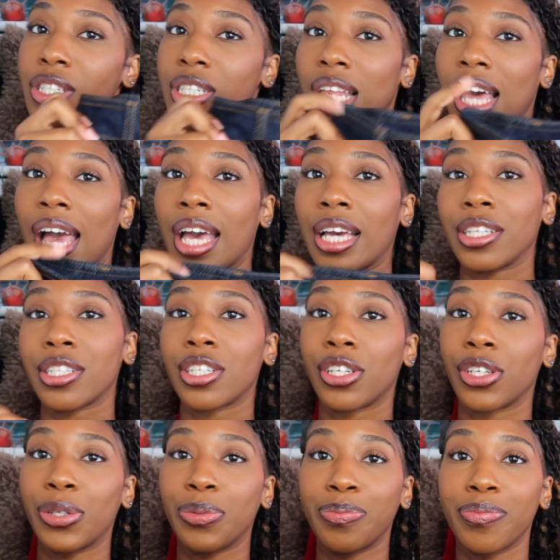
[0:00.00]

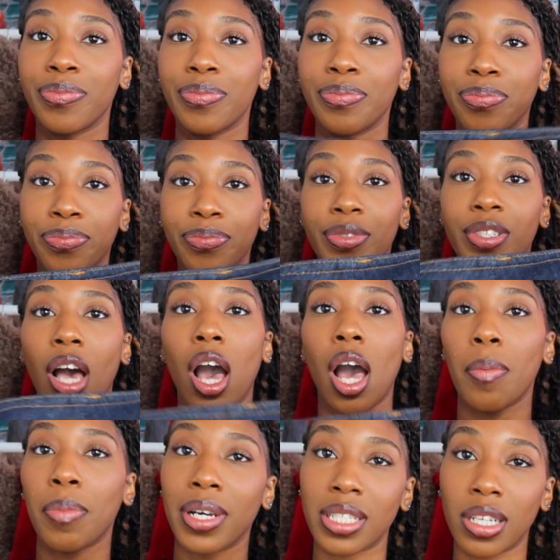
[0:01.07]
slash
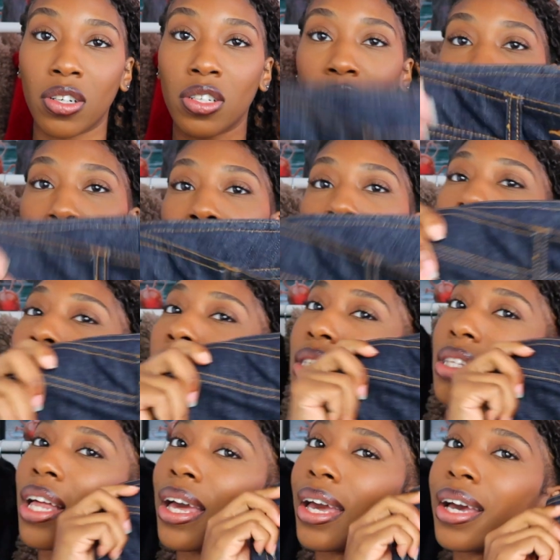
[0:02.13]
top because I also put it on
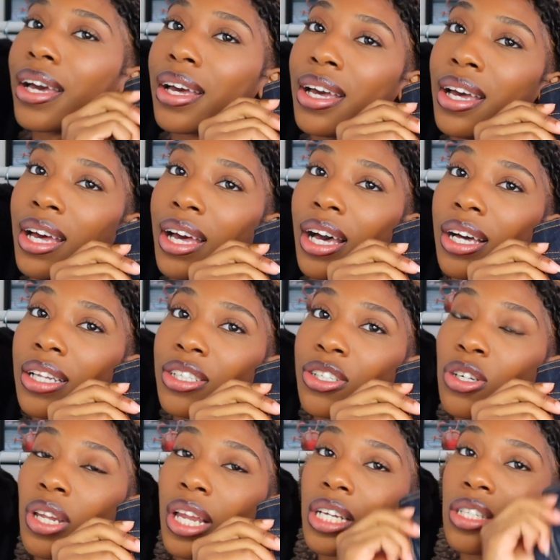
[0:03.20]
as like a
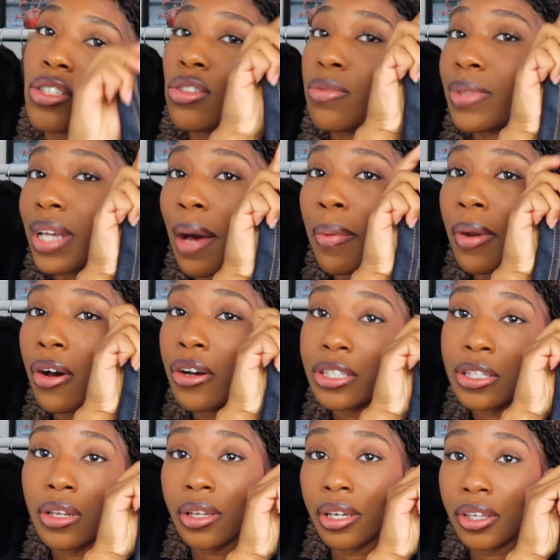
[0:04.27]
little like tube top and
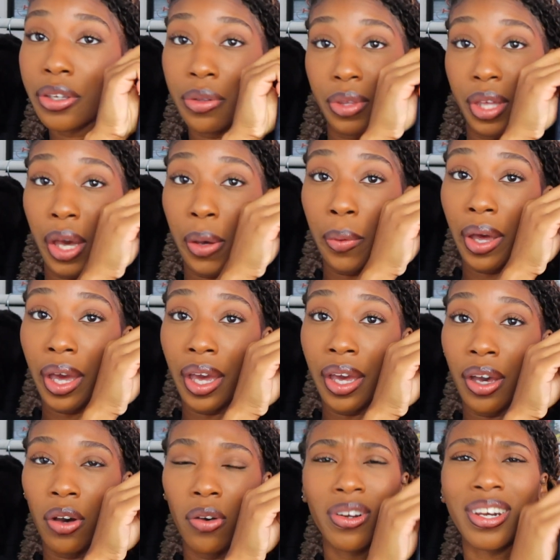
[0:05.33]
also look cute that
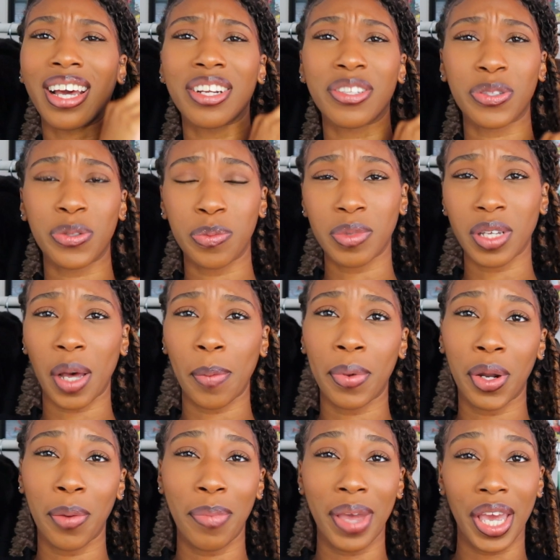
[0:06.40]
way. Or not a tube top,
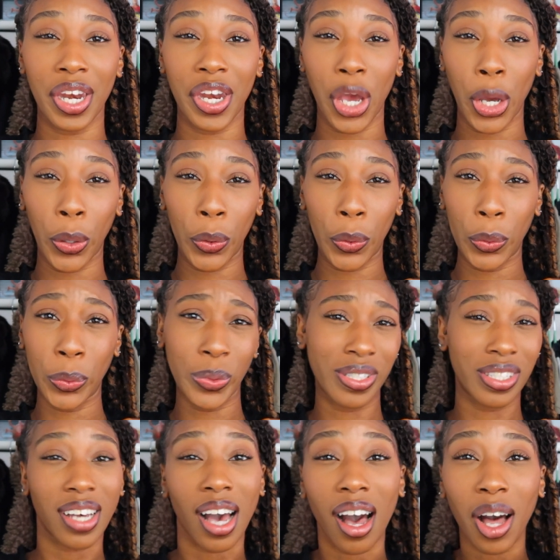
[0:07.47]
but a bandeau
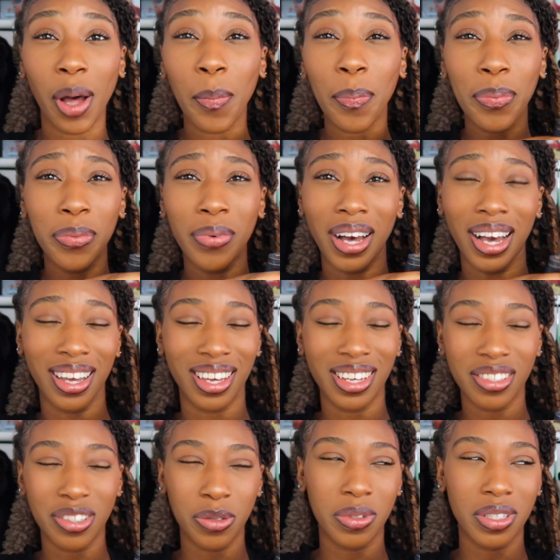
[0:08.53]
top, I
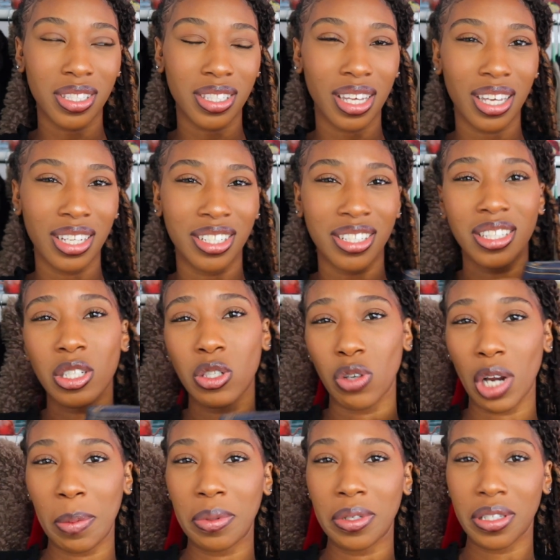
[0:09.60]
guess you would say. Just a
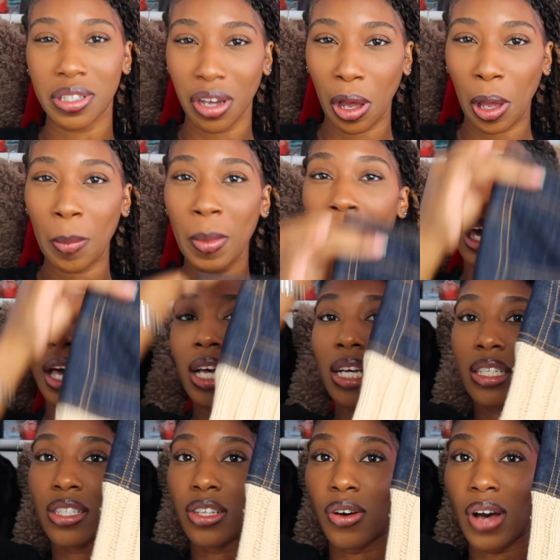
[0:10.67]
strapless top.
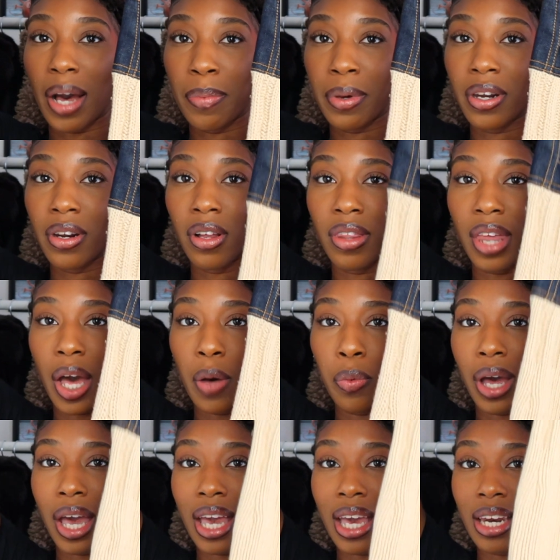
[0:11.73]
So I put it on that
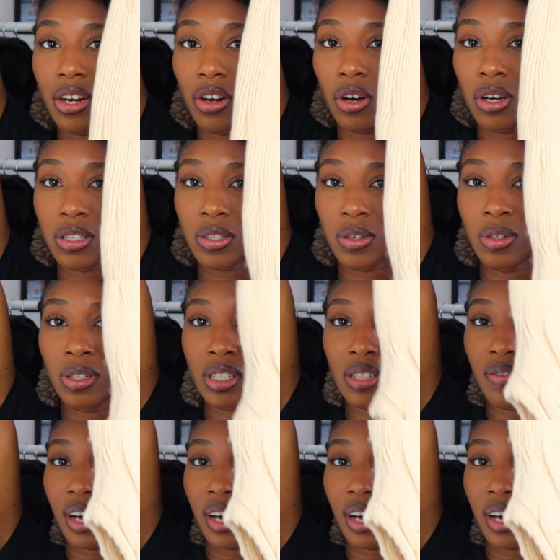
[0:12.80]
way and it also looks